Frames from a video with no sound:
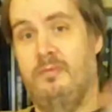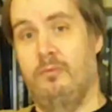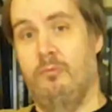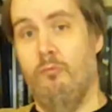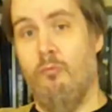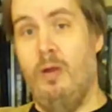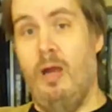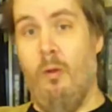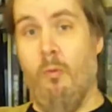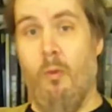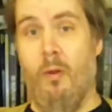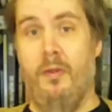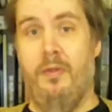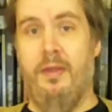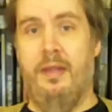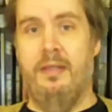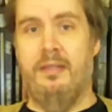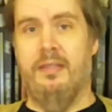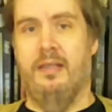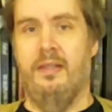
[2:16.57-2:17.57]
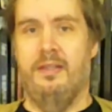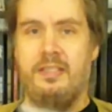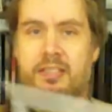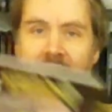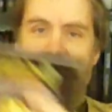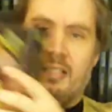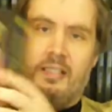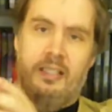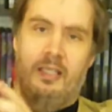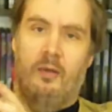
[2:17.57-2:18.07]
well worth it. Uh,
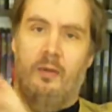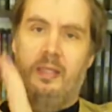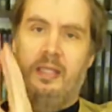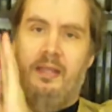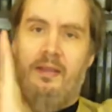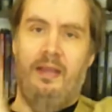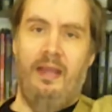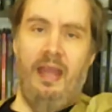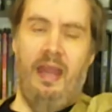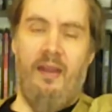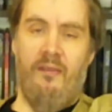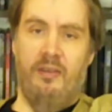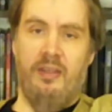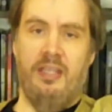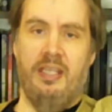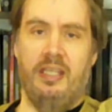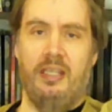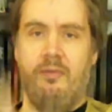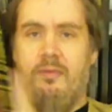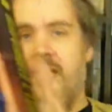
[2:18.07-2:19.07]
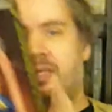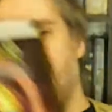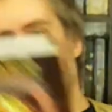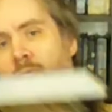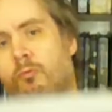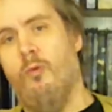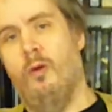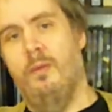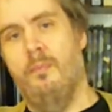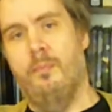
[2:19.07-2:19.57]
this is literally everything you
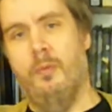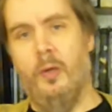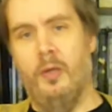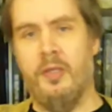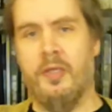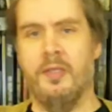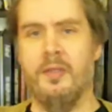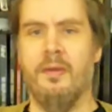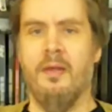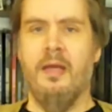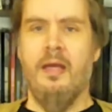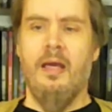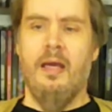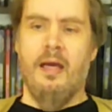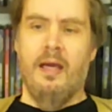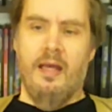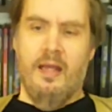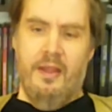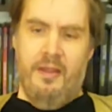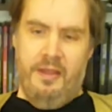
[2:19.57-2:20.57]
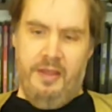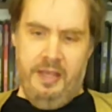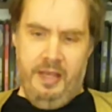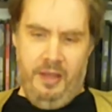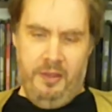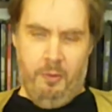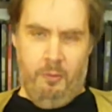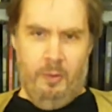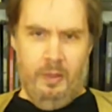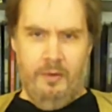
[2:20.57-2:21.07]
need in one book. The
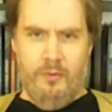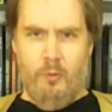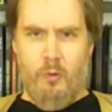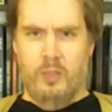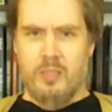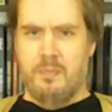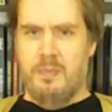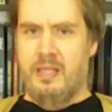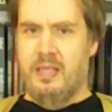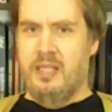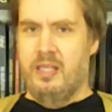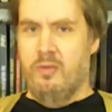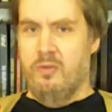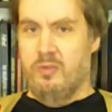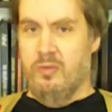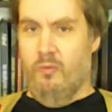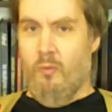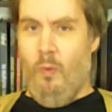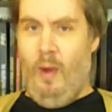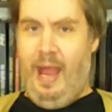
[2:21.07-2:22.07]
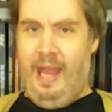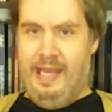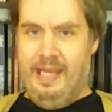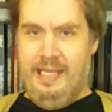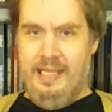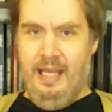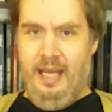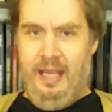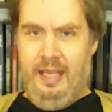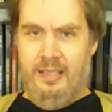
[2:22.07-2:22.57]
other one, of course, being the use of
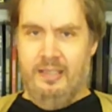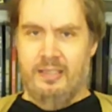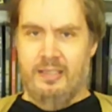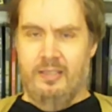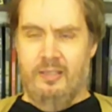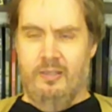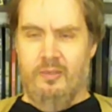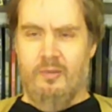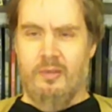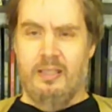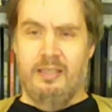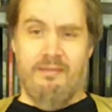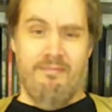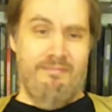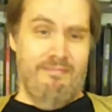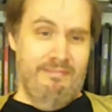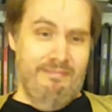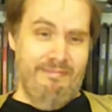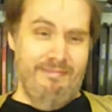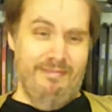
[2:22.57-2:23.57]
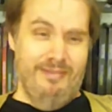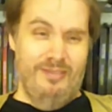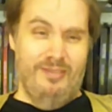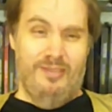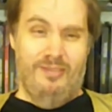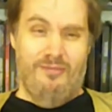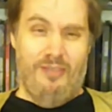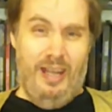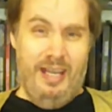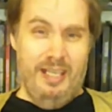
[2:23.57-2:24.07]
wacky dice. You know,
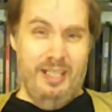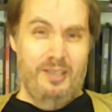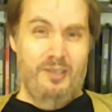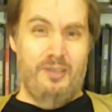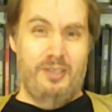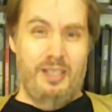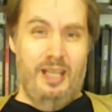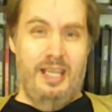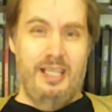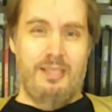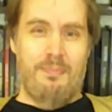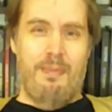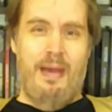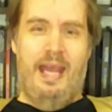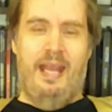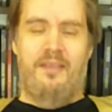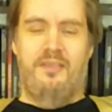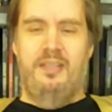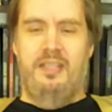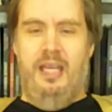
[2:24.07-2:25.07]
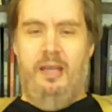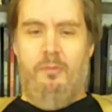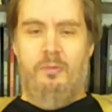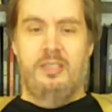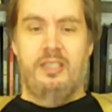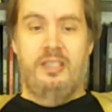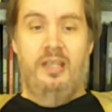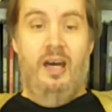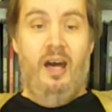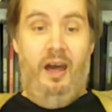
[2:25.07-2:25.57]
finding those dice back in the day
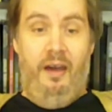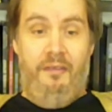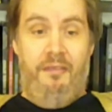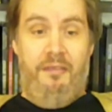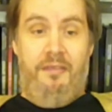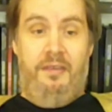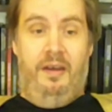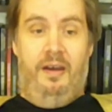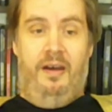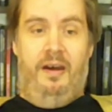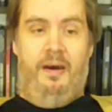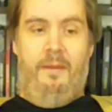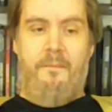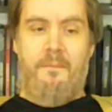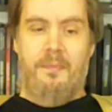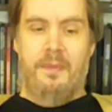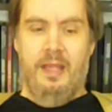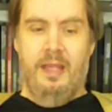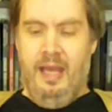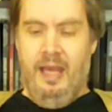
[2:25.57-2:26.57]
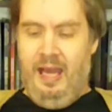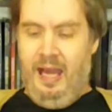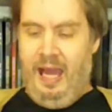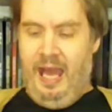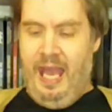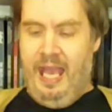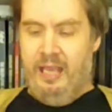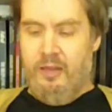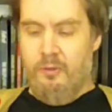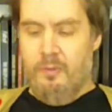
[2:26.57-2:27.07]
was tough. Um,
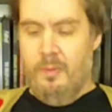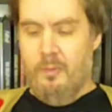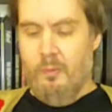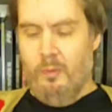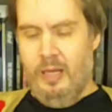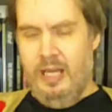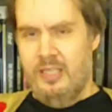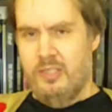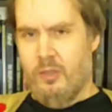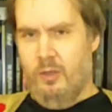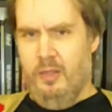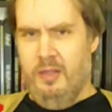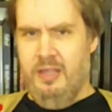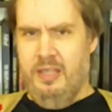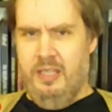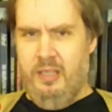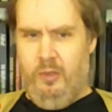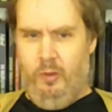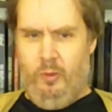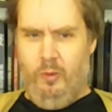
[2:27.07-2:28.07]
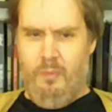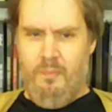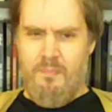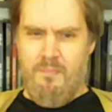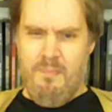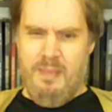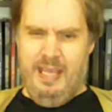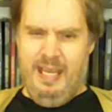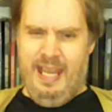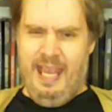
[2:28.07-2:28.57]
I can remember when I started in the
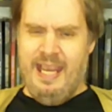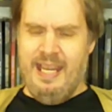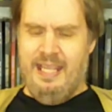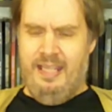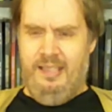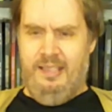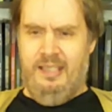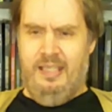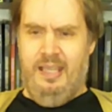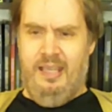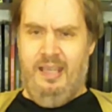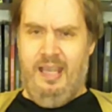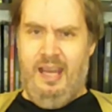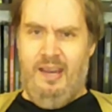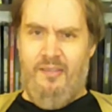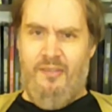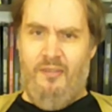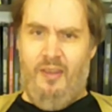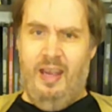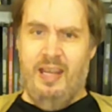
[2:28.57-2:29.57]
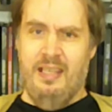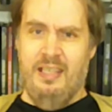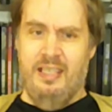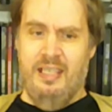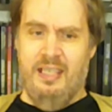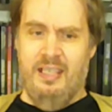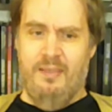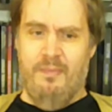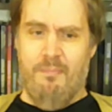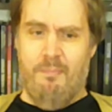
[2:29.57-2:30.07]
mid 80s, and, and
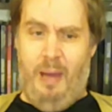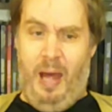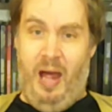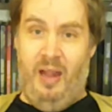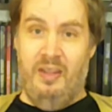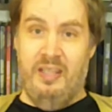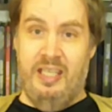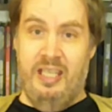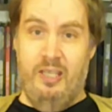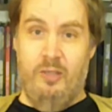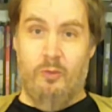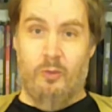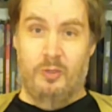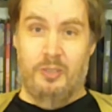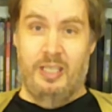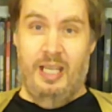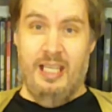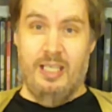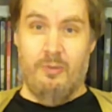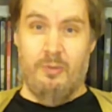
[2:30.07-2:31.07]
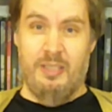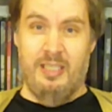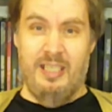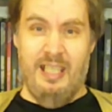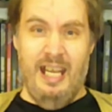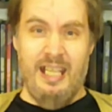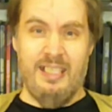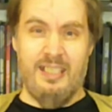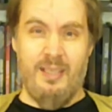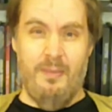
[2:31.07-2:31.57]
finding polyhedral dice was
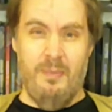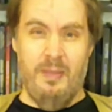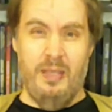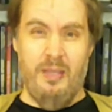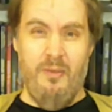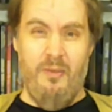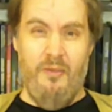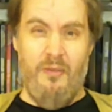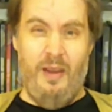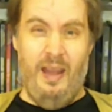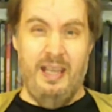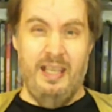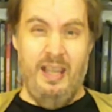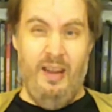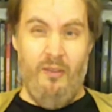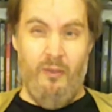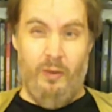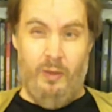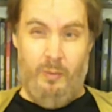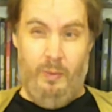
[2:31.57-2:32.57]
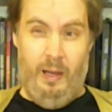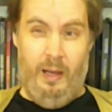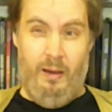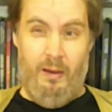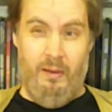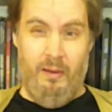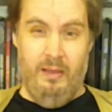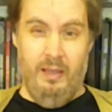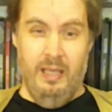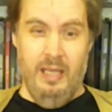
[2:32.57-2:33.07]
not something you'd find
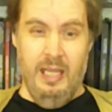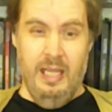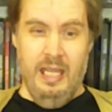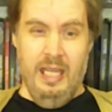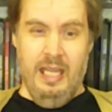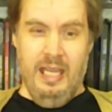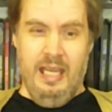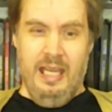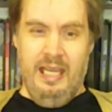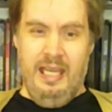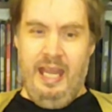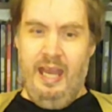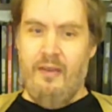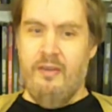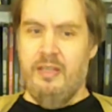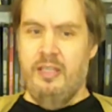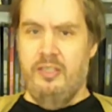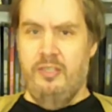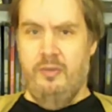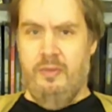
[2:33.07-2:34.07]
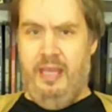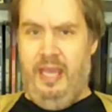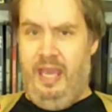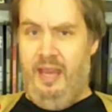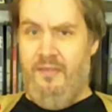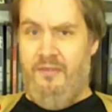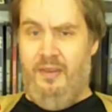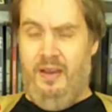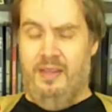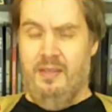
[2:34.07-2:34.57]
everywhere. Nowadays, you
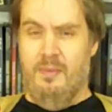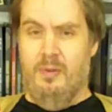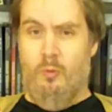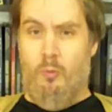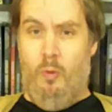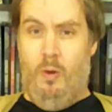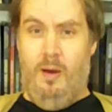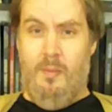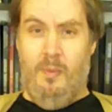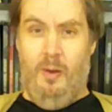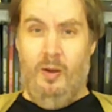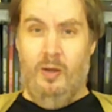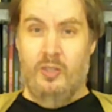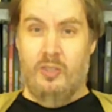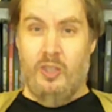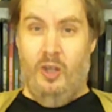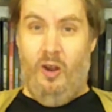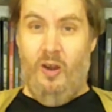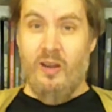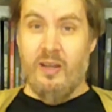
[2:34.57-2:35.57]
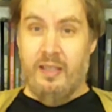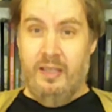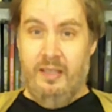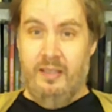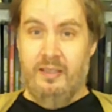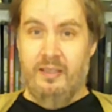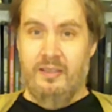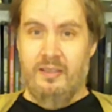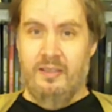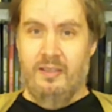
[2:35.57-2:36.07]
can find them at Walmart or
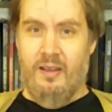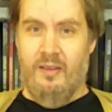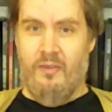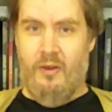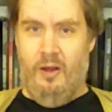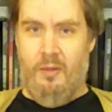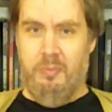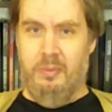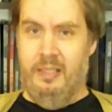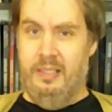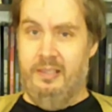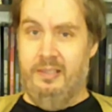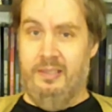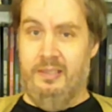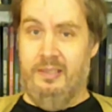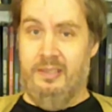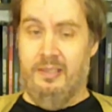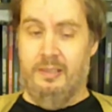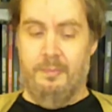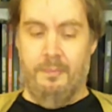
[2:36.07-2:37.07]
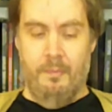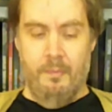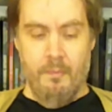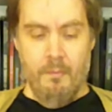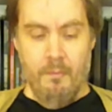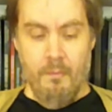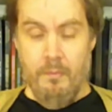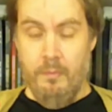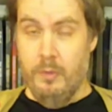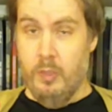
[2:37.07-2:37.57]
Target, of all places.
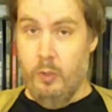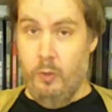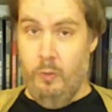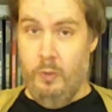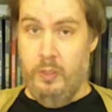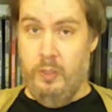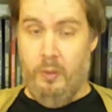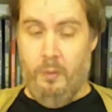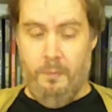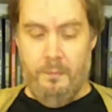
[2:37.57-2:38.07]
Who knew?